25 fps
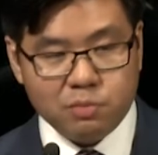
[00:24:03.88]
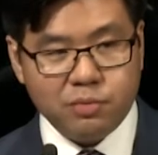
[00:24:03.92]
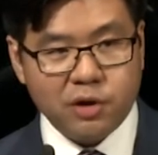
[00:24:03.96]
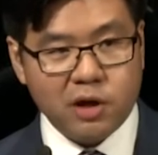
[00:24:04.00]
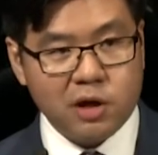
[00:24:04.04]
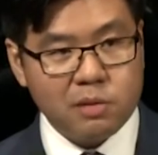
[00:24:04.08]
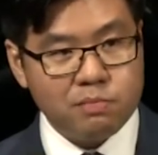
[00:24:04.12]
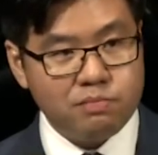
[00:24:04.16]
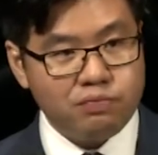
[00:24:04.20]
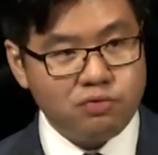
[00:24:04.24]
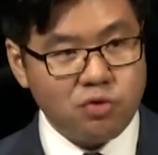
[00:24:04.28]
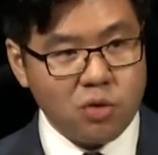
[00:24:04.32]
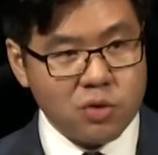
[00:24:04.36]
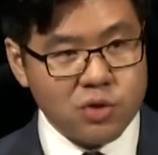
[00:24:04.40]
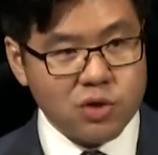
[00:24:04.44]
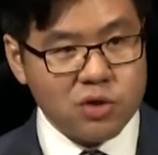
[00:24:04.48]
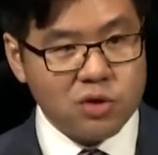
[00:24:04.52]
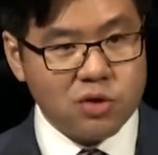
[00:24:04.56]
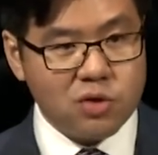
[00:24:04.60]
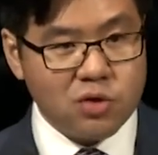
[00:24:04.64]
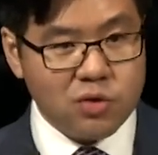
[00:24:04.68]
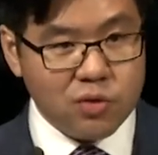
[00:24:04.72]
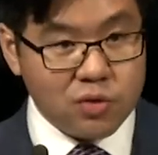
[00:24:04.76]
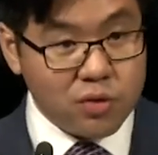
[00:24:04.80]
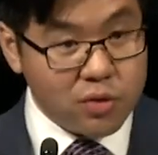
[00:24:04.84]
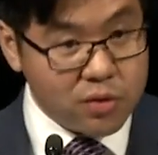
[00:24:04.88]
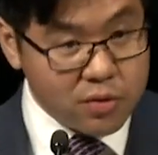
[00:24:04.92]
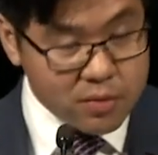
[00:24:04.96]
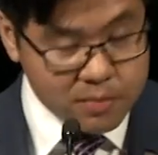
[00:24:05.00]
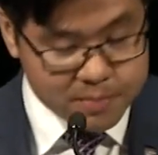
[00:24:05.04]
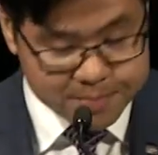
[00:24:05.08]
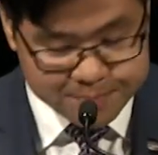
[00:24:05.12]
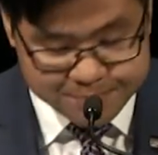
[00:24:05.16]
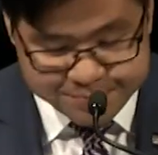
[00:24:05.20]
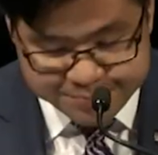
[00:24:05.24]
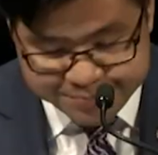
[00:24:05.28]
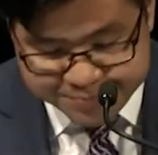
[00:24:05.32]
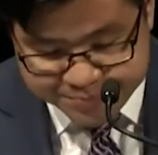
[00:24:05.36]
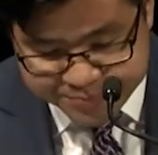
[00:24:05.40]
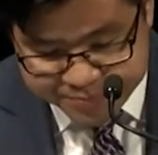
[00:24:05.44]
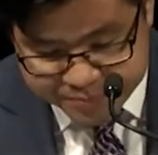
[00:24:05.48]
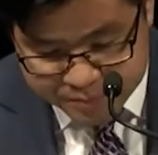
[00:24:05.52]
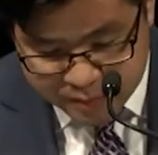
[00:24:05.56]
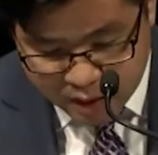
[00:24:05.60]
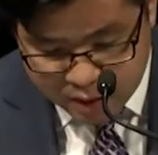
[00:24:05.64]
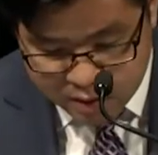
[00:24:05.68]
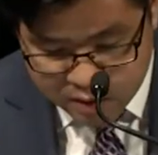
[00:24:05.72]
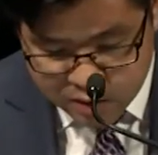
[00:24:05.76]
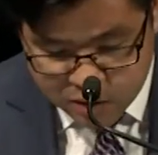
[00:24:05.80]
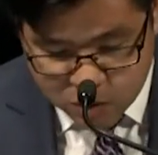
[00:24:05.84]
being prosecuted
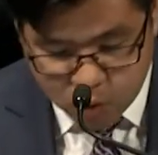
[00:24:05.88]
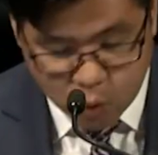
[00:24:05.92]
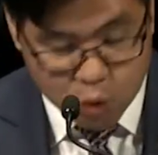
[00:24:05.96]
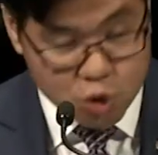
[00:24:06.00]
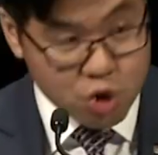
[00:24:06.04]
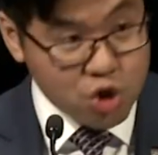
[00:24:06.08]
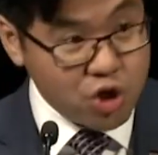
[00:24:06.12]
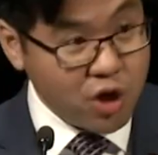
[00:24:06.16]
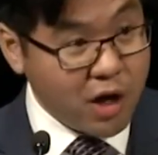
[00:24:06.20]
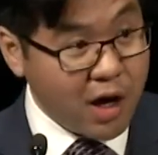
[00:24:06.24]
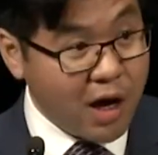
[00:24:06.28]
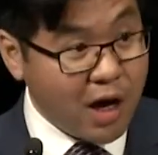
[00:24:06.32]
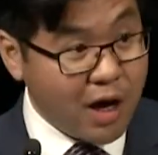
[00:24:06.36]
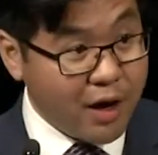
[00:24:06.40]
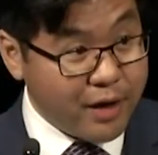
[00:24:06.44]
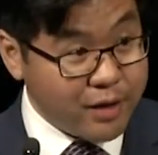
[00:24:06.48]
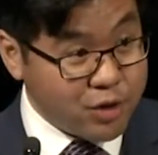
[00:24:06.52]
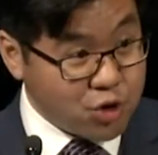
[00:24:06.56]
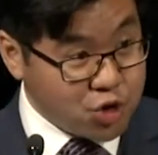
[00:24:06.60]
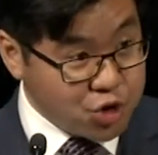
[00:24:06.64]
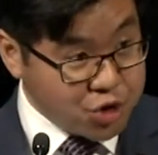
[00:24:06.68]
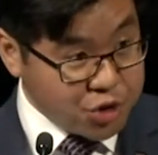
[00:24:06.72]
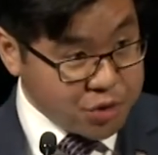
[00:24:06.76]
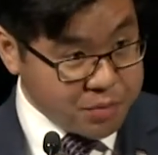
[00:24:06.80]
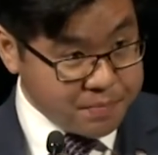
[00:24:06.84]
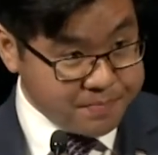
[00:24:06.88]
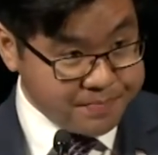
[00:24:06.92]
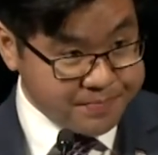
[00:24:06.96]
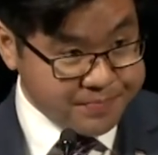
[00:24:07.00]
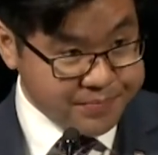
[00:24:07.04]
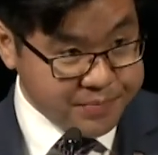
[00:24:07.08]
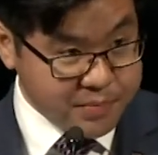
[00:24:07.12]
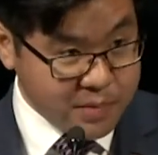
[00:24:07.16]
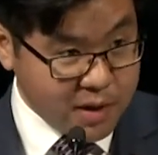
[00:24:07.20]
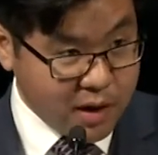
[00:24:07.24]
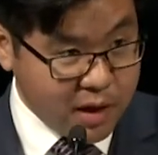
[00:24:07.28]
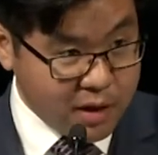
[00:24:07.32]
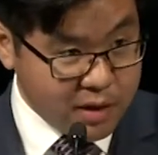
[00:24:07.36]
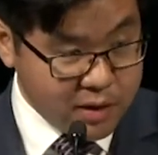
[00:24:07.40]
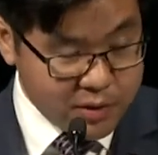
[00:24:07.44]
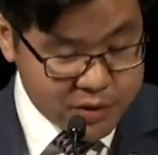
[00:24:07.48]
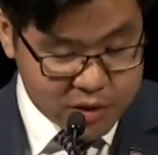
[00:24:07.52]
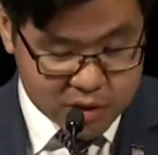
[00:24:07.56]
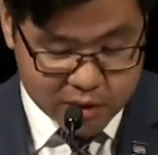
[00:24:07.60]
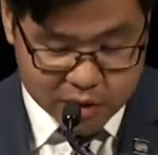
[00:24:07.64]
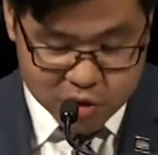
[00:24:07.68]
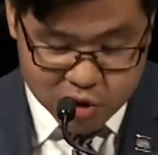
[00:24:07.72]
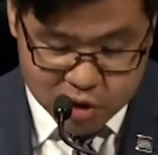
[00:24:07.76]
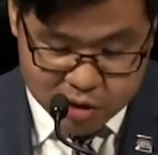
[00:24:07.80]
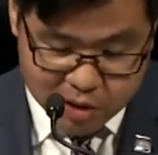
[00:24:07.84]
or charged under
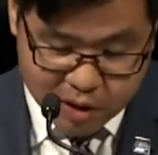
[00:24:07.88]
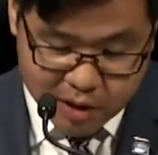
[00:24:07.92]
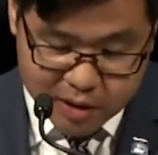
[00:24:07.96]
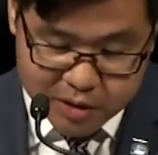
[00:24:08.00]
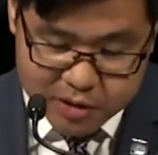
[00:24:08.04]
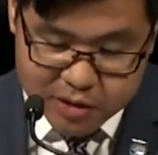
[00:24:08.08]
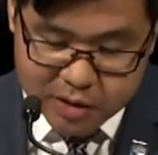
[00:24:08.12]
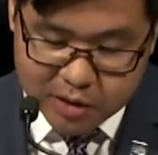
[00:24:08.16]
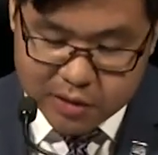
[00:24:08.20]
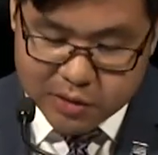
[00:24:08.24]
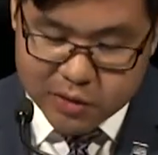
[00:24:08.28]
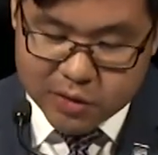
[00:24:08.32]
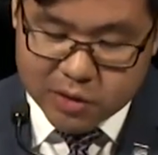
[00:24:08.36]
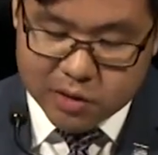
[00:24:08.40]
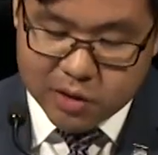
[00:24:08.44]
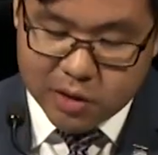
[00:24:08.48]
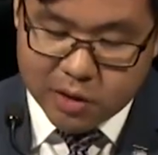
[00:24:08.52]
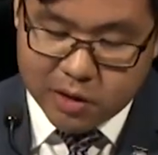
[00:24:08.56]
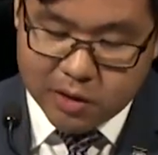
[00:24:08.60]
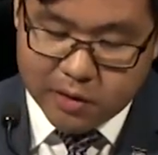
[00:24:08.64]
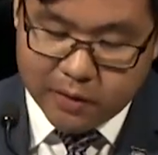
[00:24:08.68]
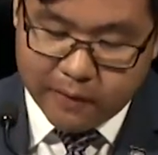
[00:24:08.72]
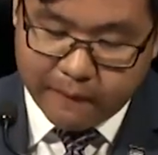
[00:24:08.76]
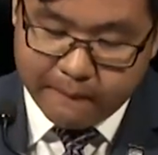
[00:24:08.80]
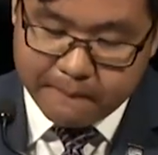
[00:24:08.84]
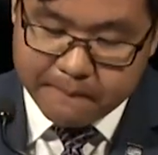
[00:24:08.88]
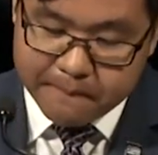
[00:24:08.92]
Section 18C.